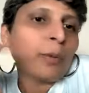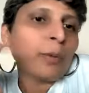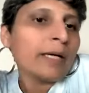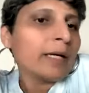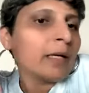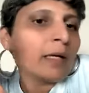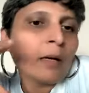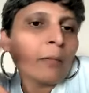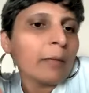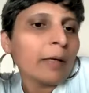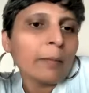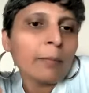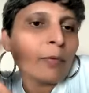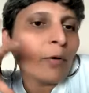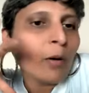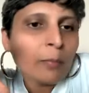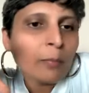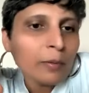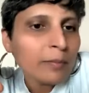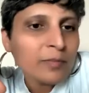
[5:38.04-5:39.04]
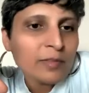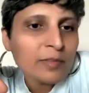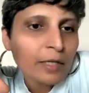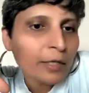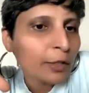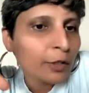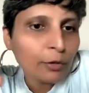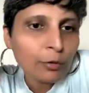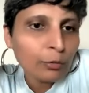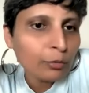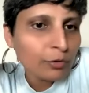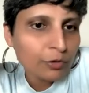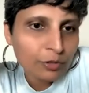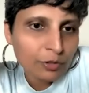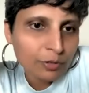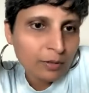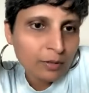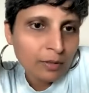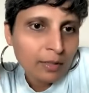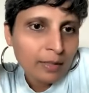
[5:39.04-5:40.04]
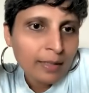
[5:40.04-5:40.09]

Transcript: economic problems are huge